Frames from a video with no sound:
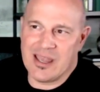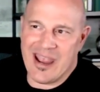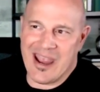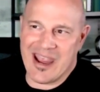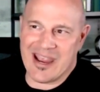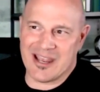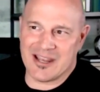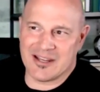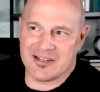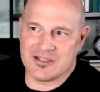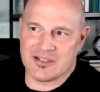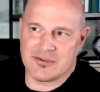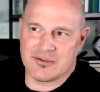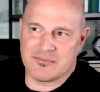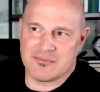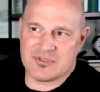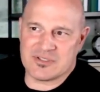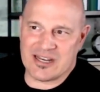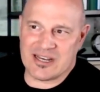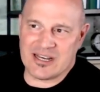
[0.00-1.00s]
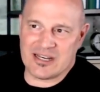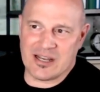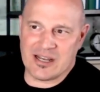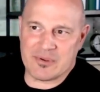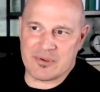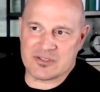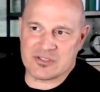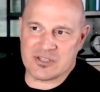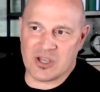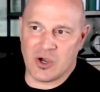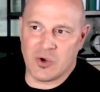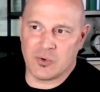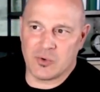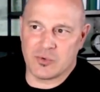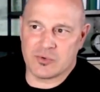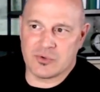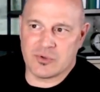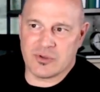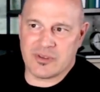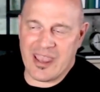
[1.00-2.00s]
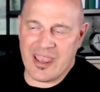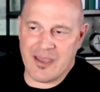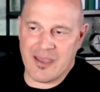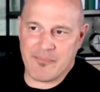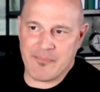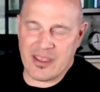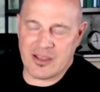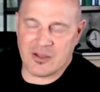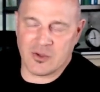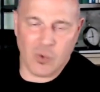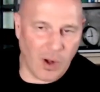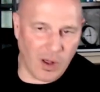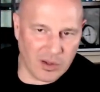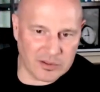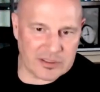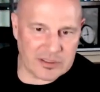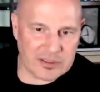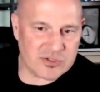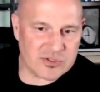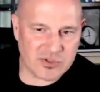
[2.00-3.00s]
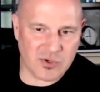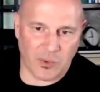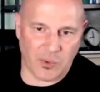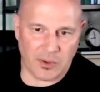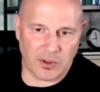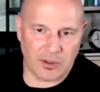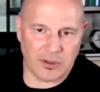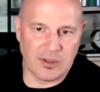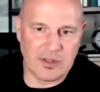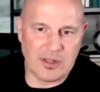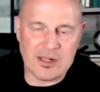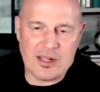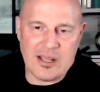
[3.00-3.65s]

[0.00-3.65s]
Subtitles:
and setting up its own campaign quality score